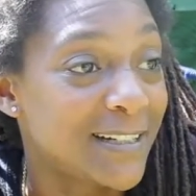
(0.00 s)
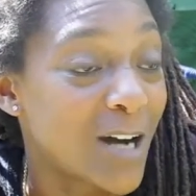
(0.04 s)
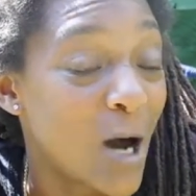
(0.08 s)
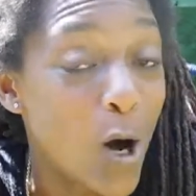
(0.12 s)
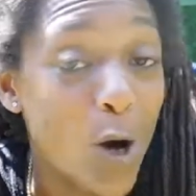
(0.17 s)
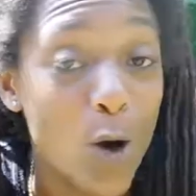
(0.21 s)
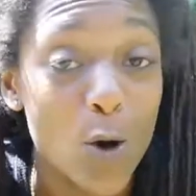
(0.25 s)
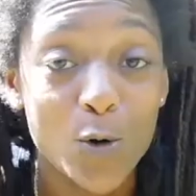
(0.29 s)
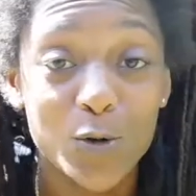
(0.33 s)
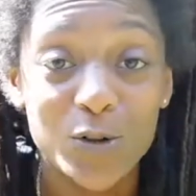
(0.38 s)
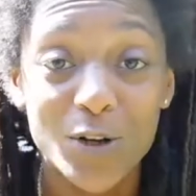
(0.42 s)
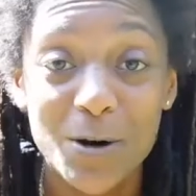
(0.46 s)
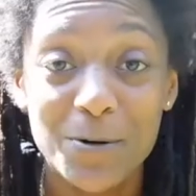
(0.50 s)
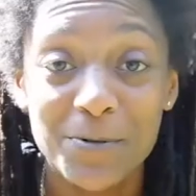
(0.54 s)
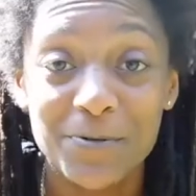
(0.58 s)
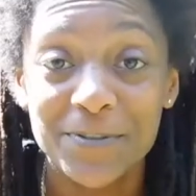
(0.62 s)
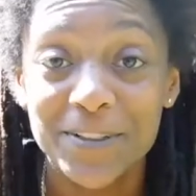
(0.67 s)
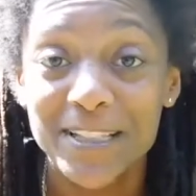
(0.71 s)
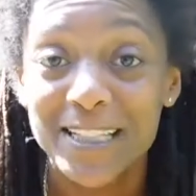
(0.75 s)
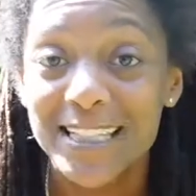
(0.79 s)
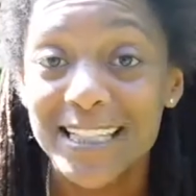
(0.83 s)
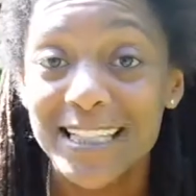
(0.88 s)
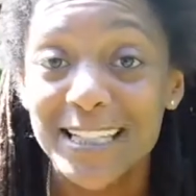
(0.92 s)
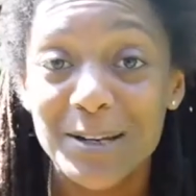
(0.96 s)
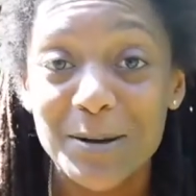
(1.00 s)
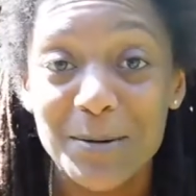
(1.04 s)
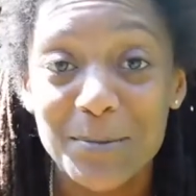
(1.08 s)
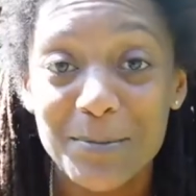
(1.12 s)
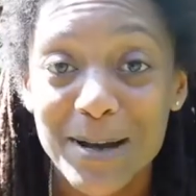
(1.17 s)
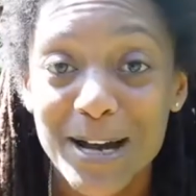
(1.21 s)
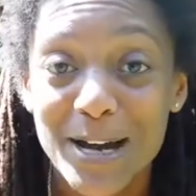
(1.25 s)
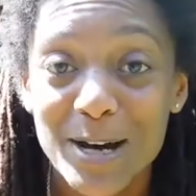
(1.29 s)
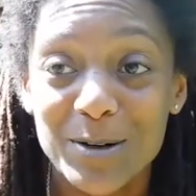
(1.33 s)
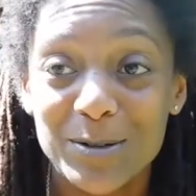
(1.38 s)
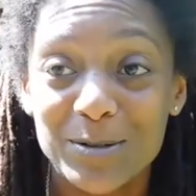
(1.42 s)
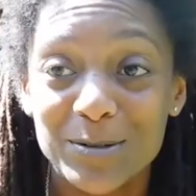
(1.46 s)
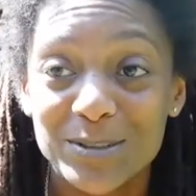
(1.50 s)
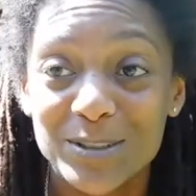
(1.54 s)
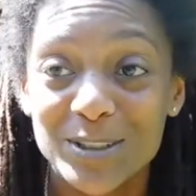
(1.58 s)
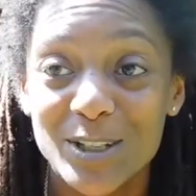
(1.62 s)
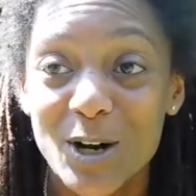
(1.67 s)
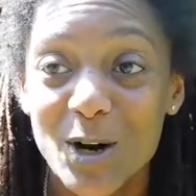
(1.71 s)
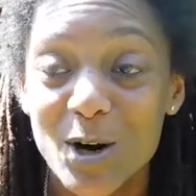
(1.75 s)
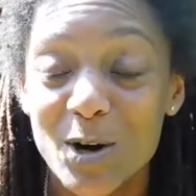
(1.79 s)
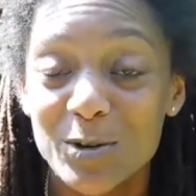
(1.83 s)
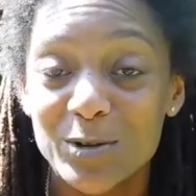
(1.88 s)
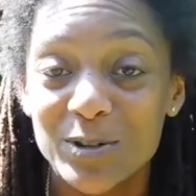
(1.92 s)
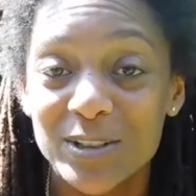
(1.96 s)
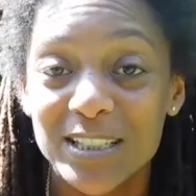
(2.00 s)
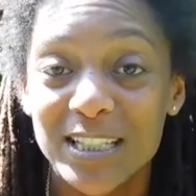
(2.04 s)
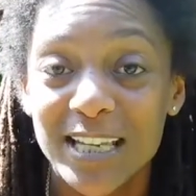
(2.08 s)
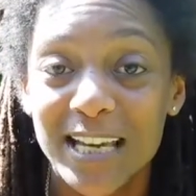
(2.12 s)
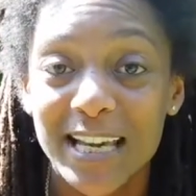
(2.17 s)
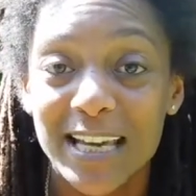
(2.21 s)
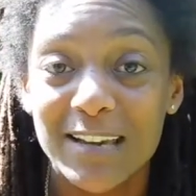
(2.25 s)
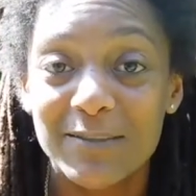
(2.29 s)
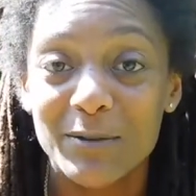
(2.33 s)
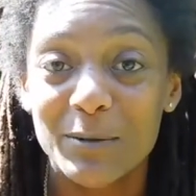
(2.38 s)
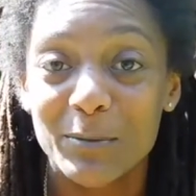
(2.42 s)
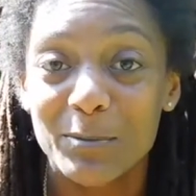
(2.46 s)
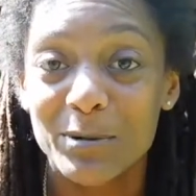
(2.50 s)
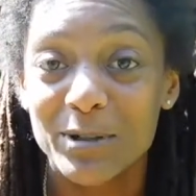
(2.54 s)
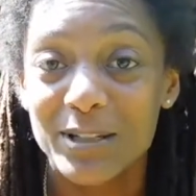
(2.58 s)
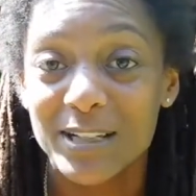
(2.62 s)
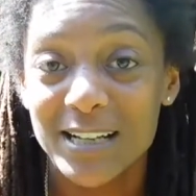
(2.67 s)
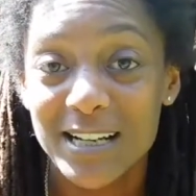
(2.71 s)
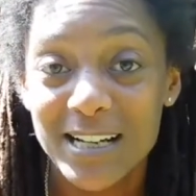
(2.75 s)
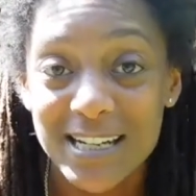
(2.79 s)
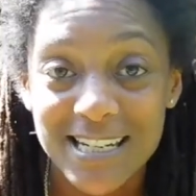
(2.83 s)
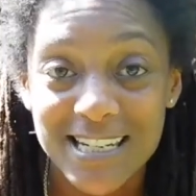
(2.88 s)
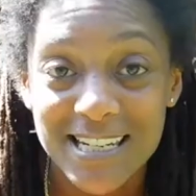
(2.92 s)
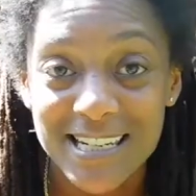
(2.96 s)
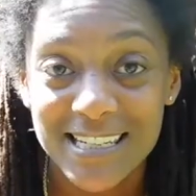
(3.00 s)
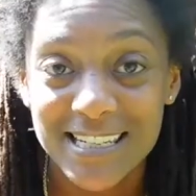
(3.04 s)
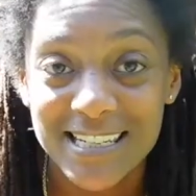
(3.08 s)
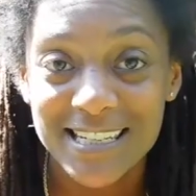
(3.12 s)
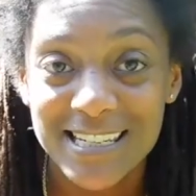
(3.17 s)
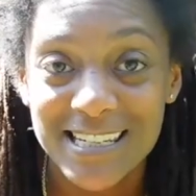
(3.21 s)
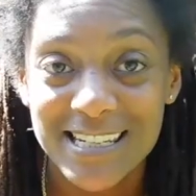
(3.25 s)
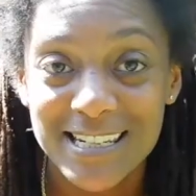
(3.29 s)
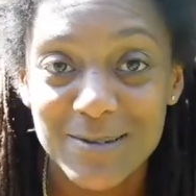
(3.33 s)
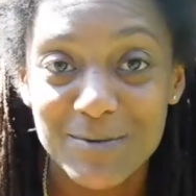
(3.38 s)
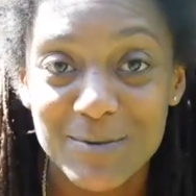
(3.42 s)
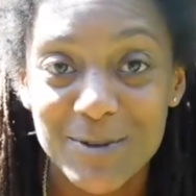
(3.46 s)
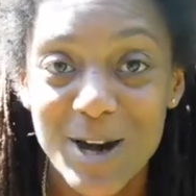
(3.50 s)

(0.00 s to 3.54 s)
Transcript: Oh, don't forget about the Holi Haven Productions.